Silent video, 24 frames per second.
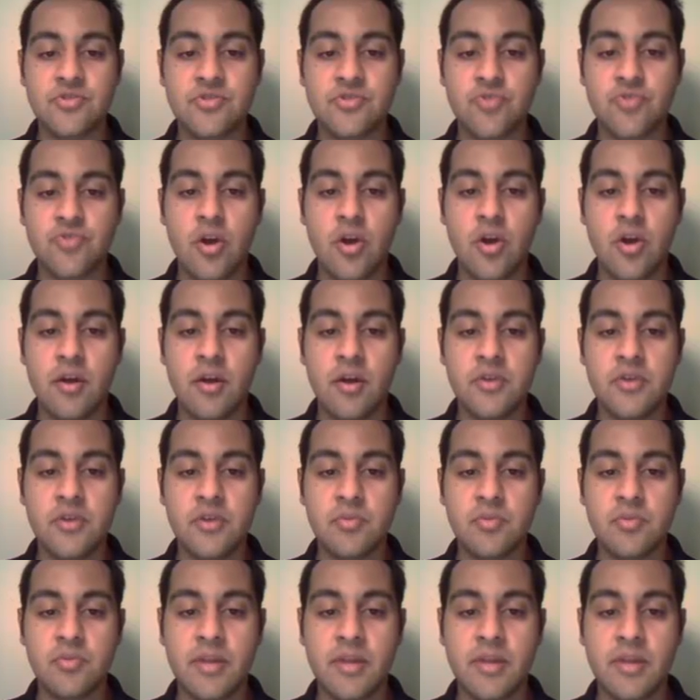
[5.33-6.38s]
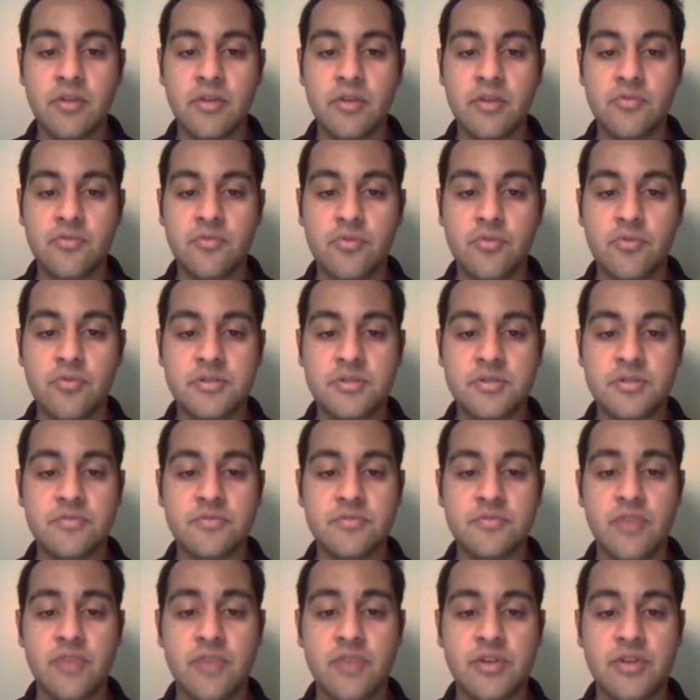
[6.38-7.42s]
strong intermolecular forces of
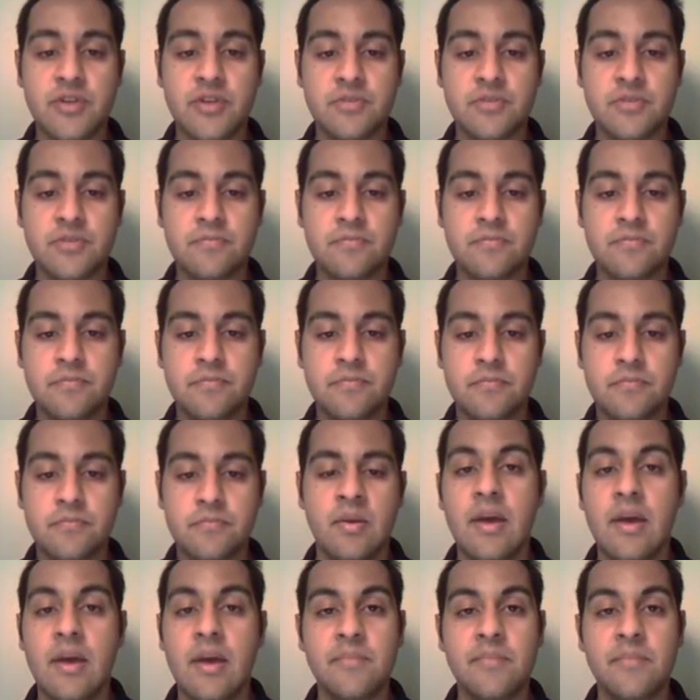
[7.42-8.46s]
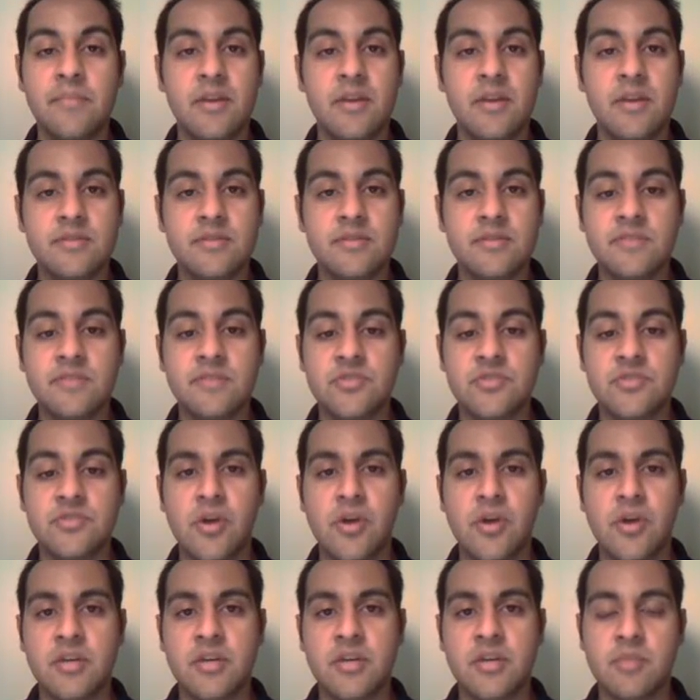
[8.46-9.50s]
attraction. And because of these
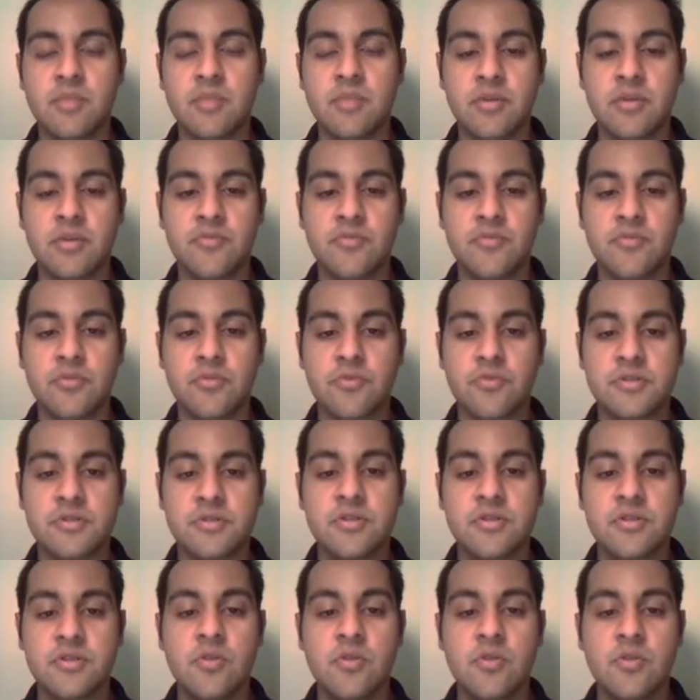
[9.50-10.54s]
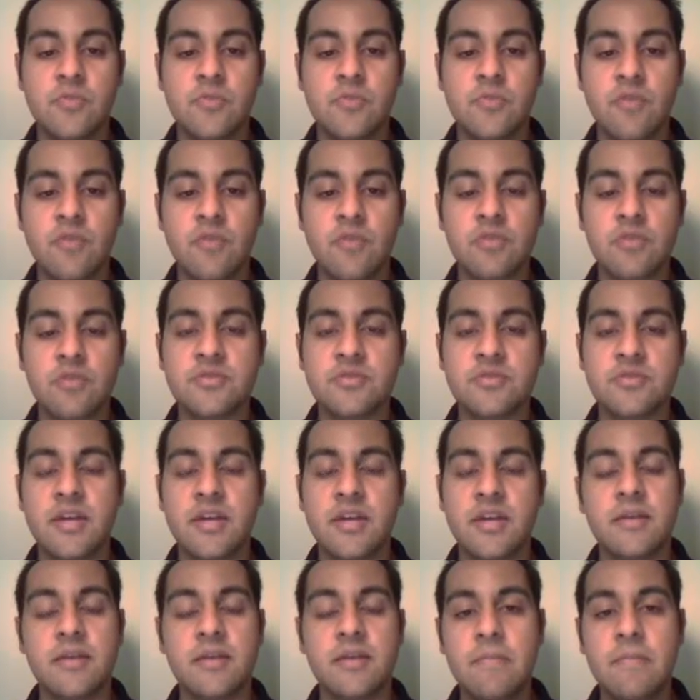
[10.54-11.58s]
strong intermolecular forces, we've also
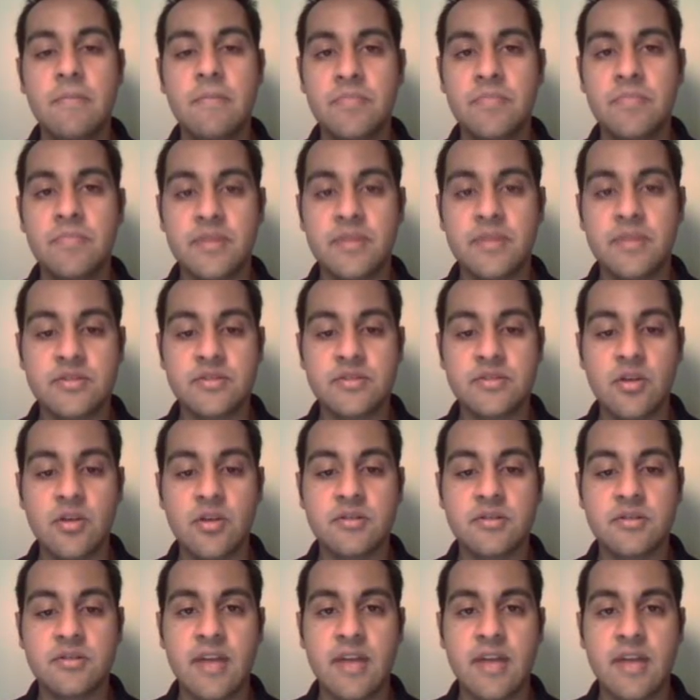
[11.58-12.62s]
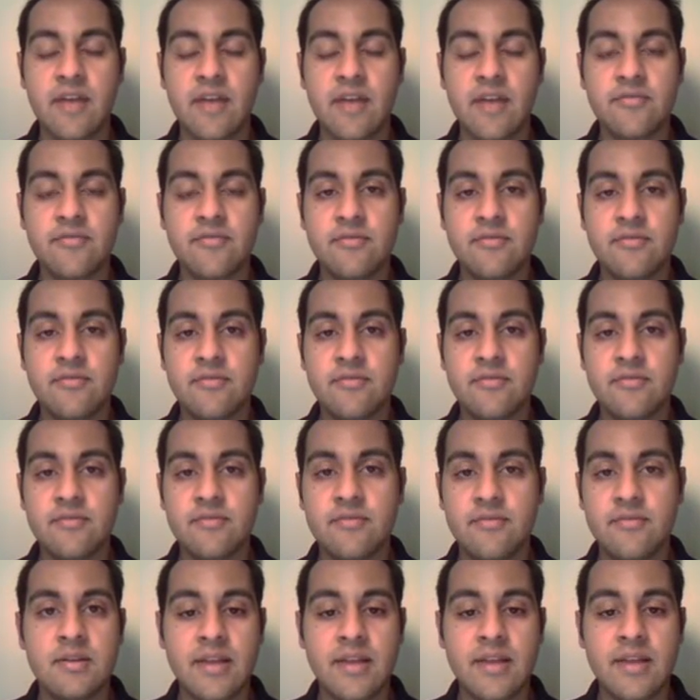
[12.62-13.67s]
said that solids have
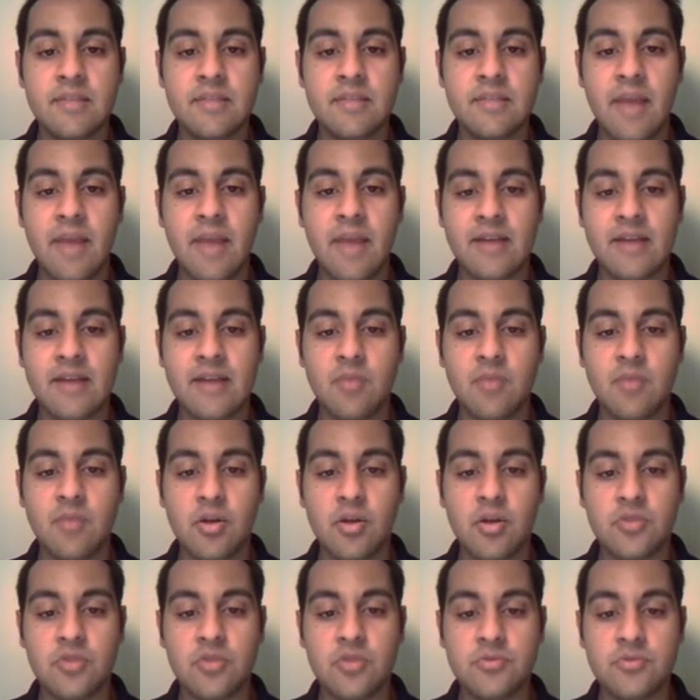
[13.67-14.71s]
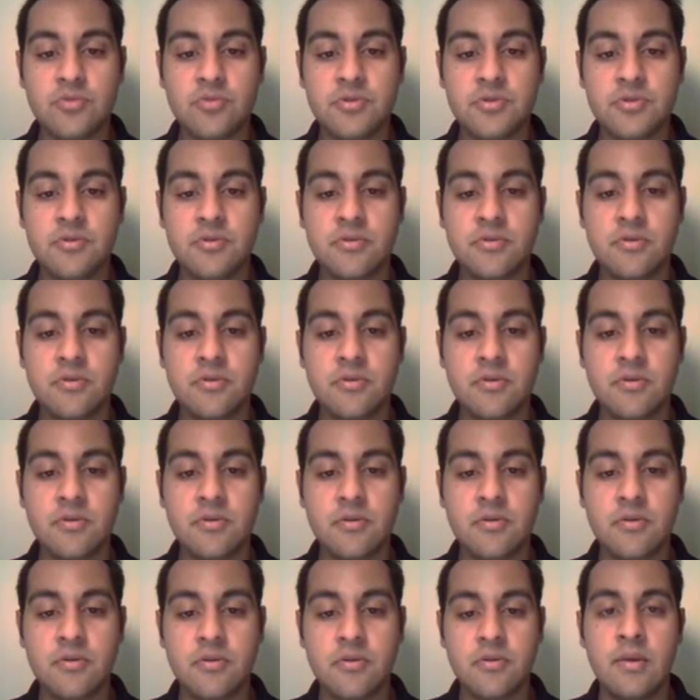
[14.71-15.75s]
tightly packed molecules
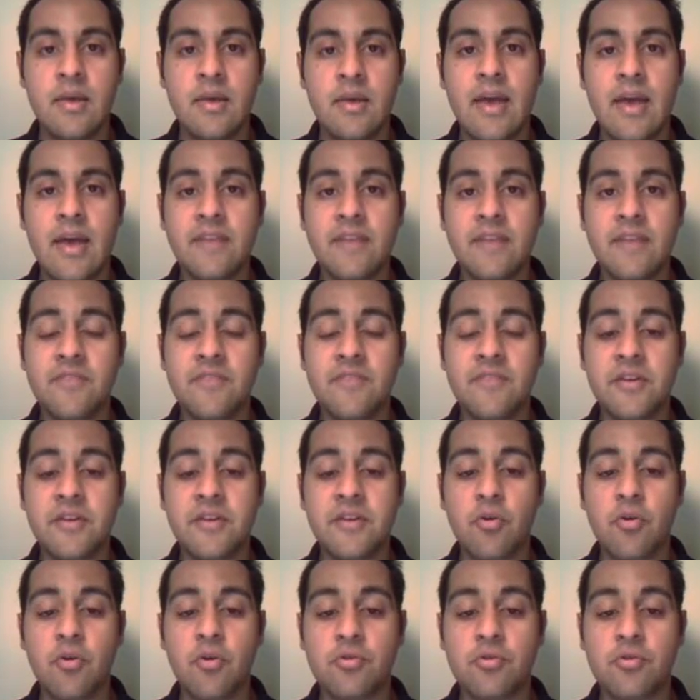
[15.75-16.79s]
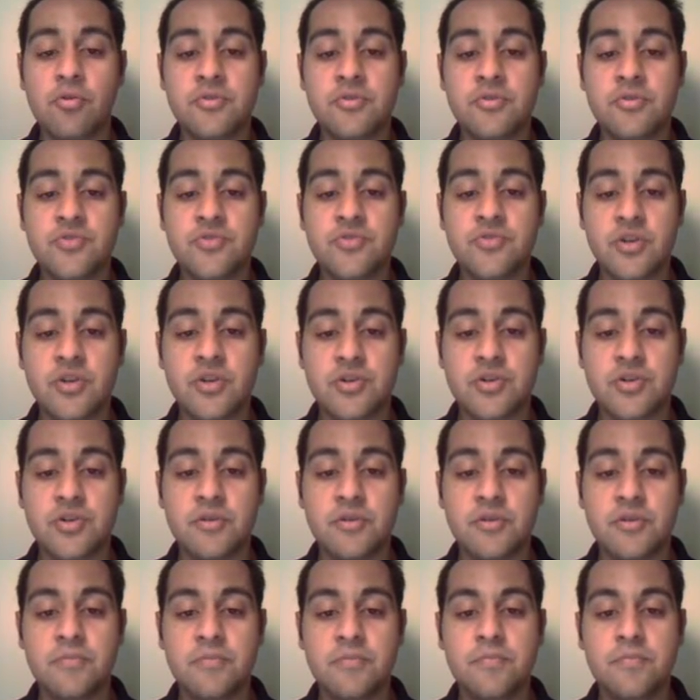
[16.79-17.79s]
and a very ordered structure.